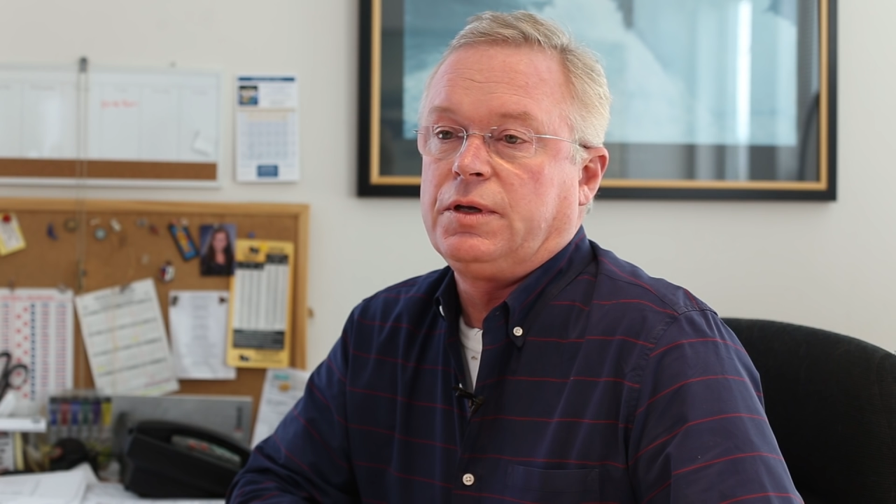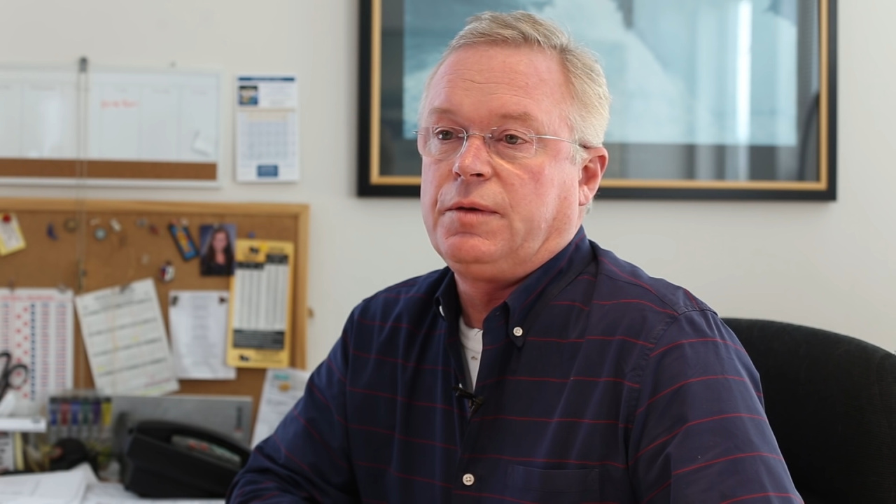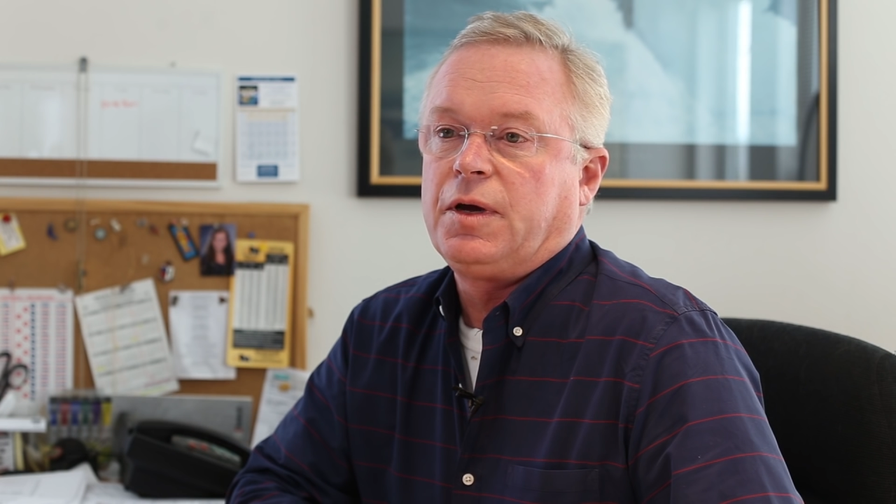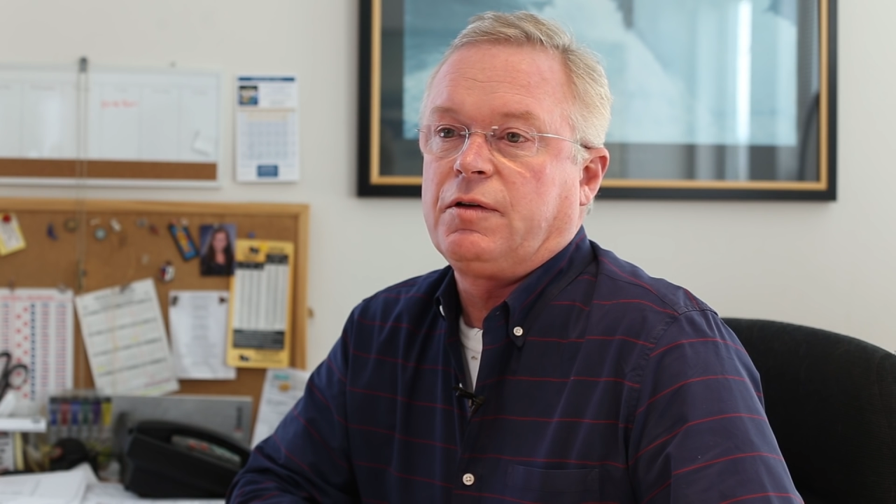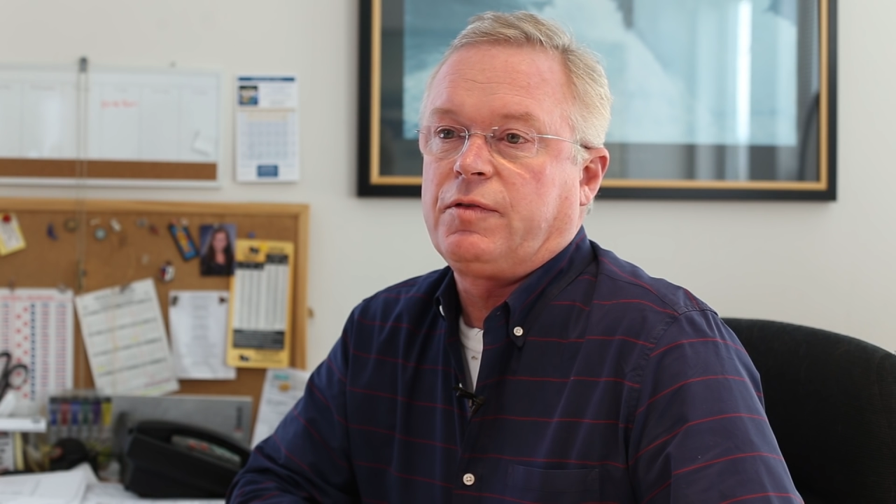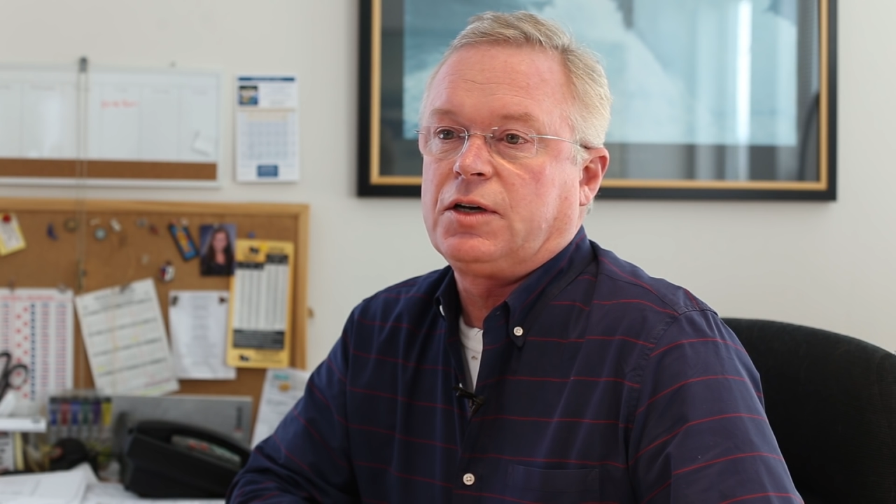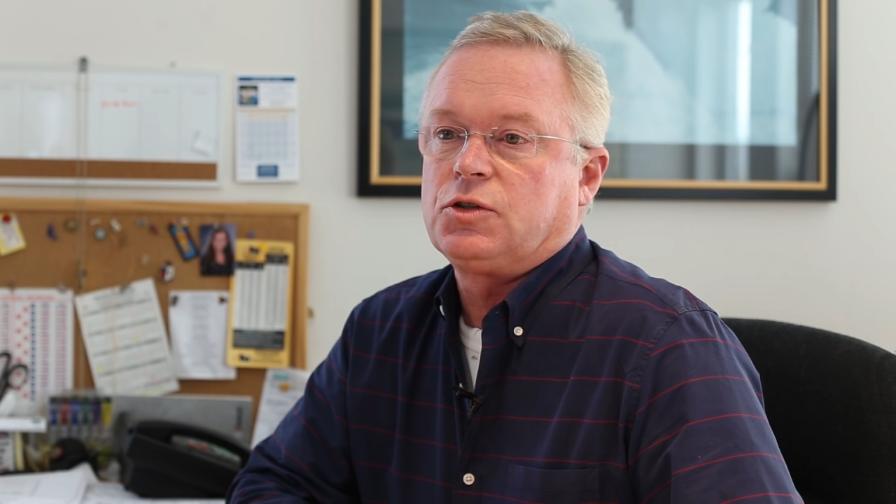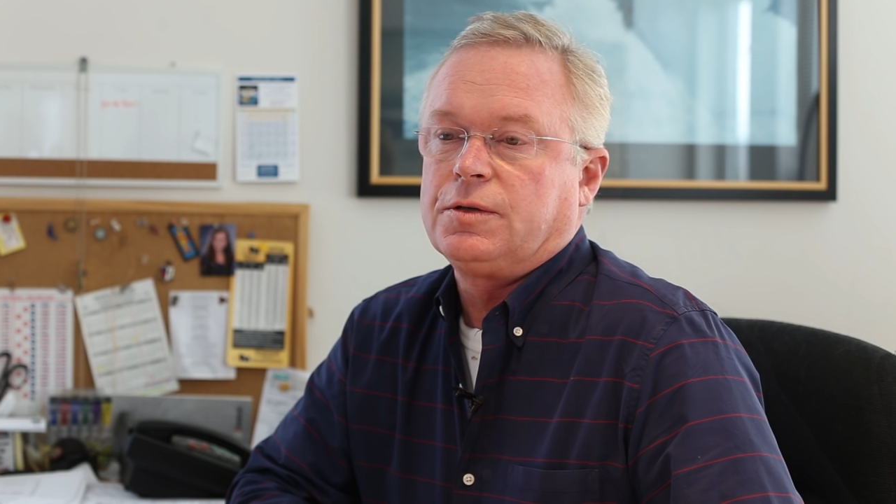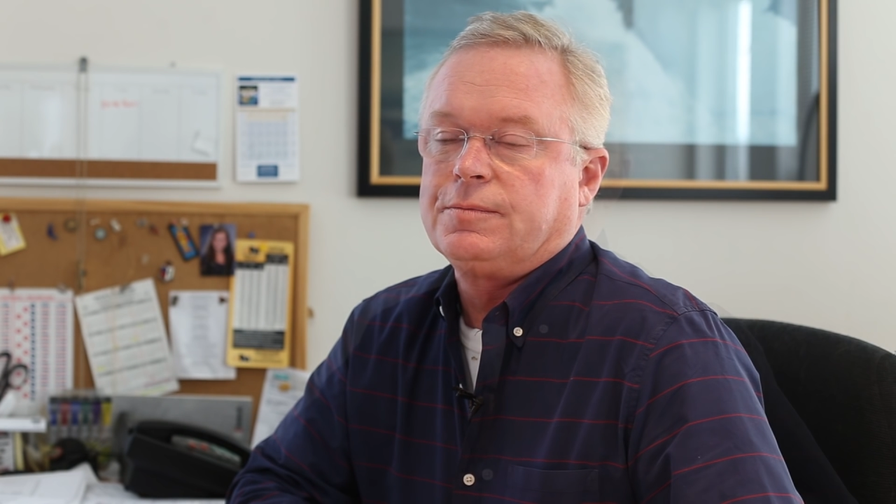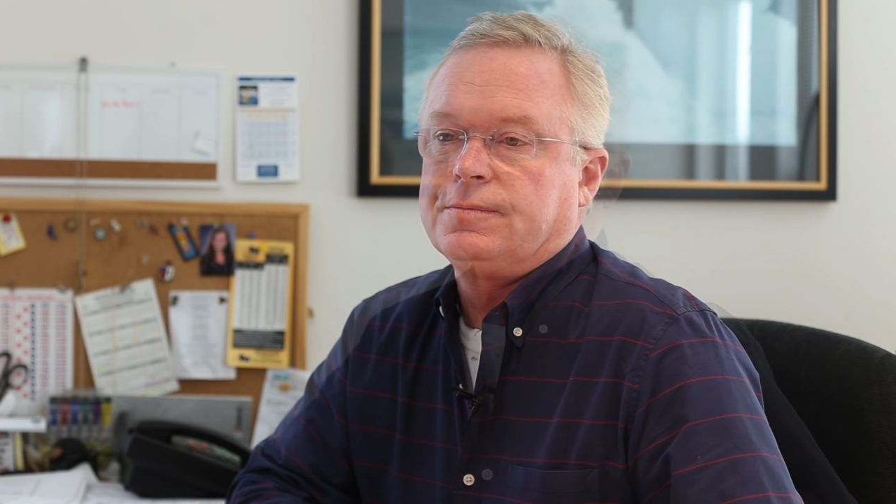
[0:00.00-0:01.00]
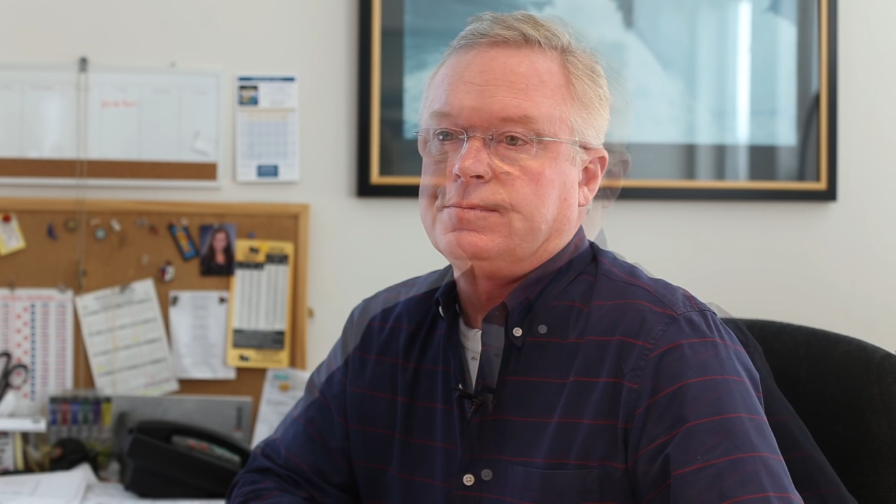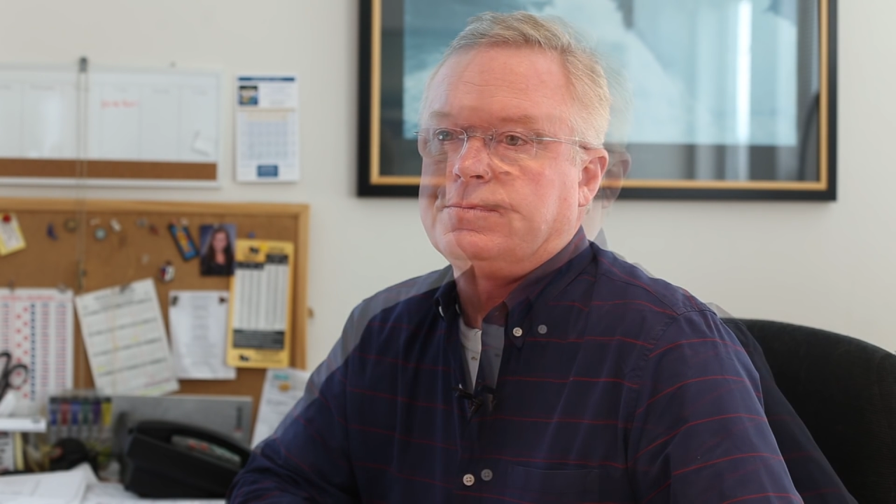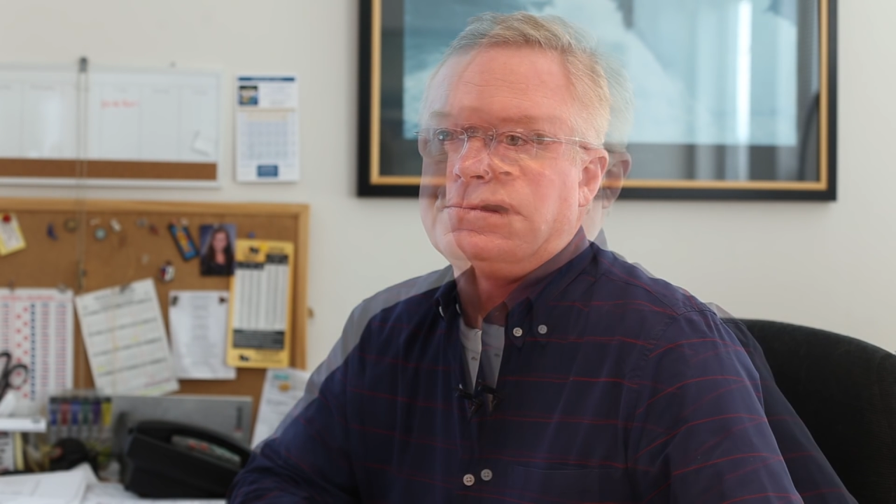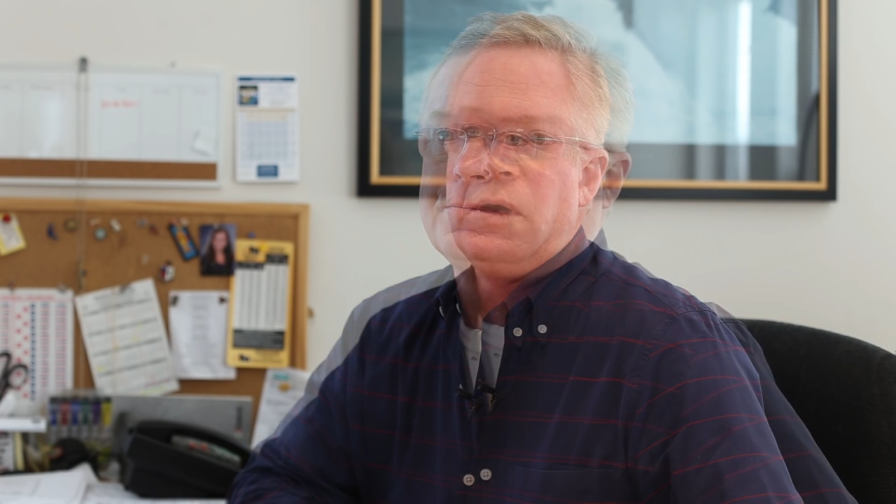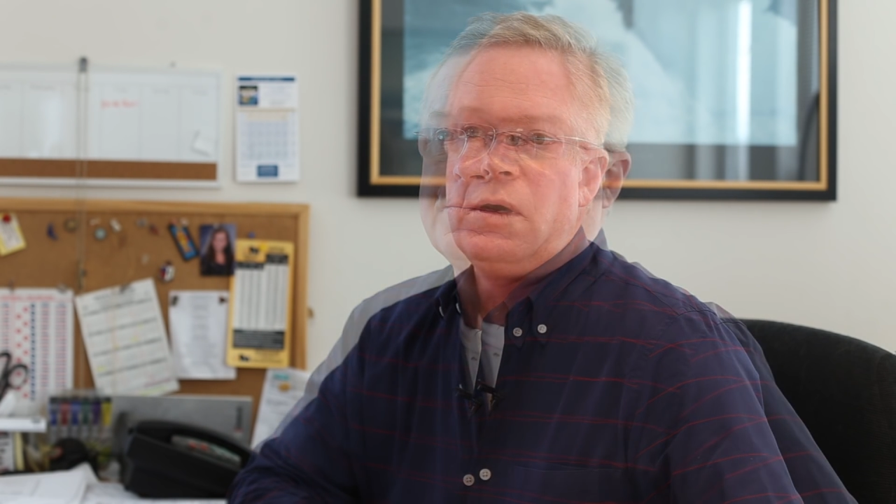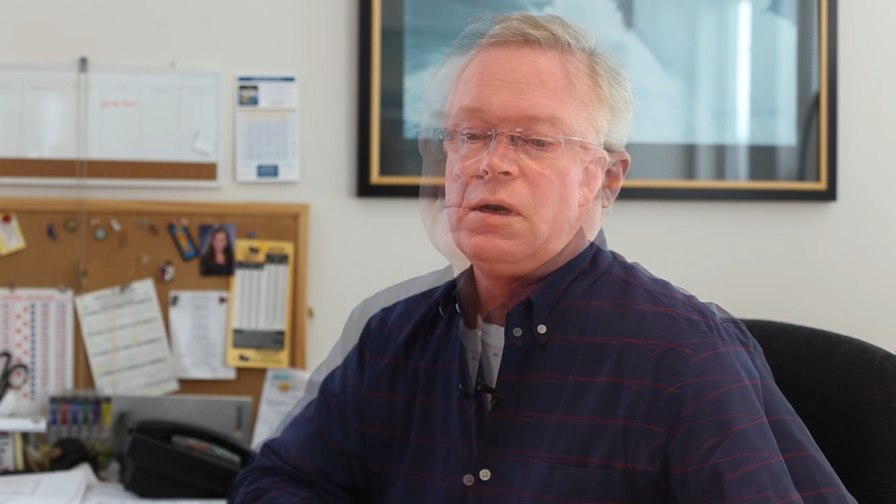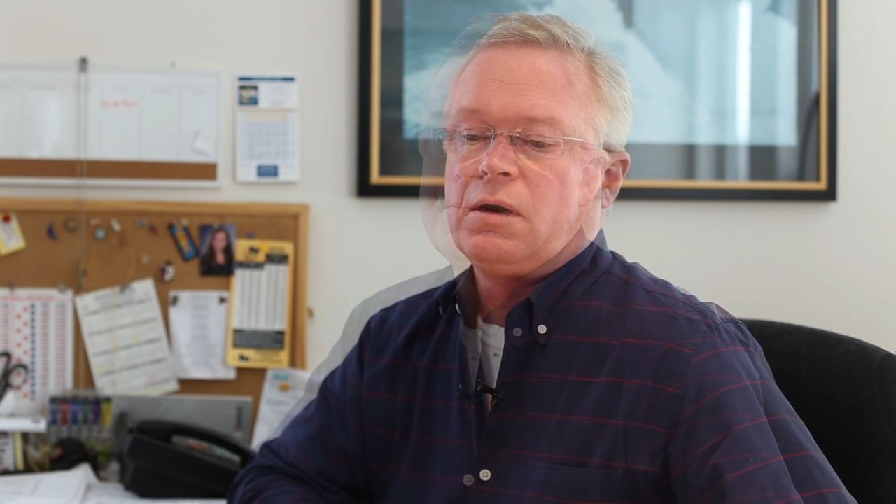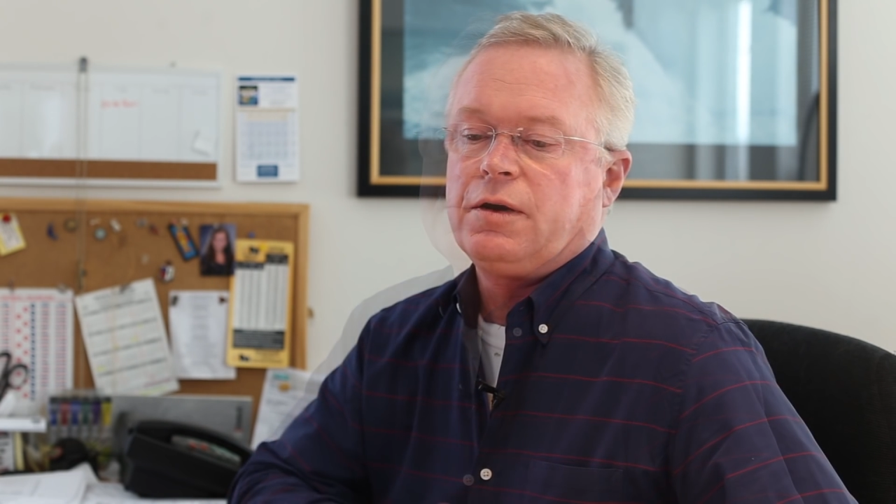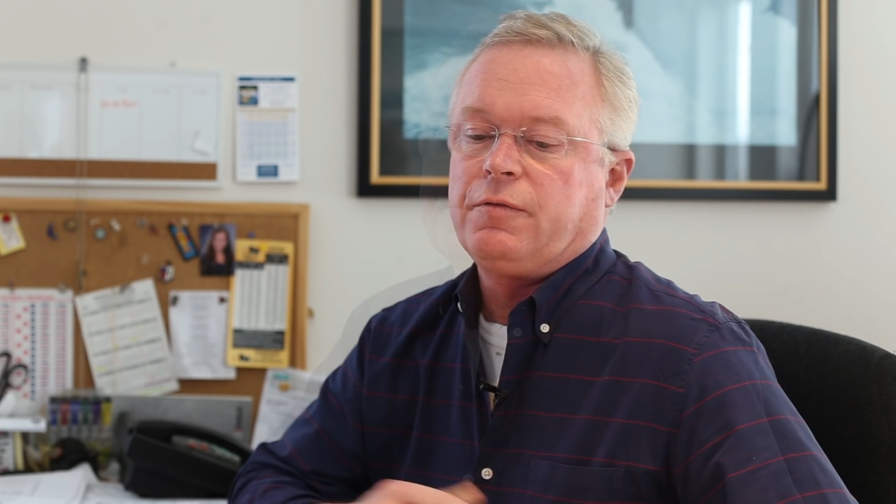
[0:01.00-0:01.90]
lean manufacturing. Our